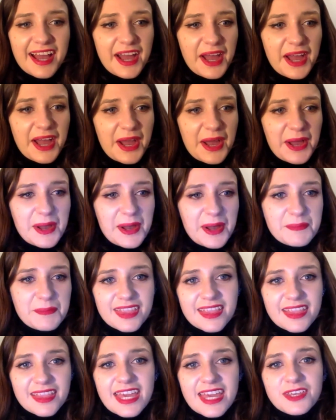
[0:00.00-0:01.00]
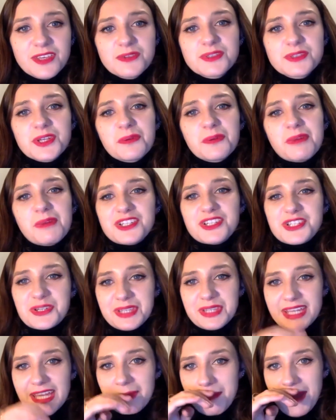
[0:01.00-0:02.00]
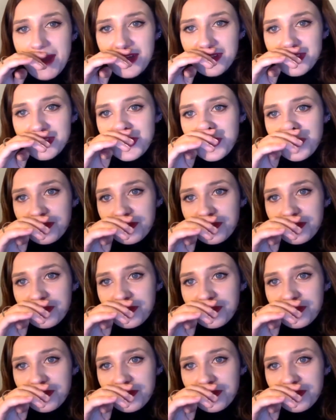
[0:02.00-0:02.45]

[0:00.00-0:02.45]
Thank you so much, Shu Lea and Matthew,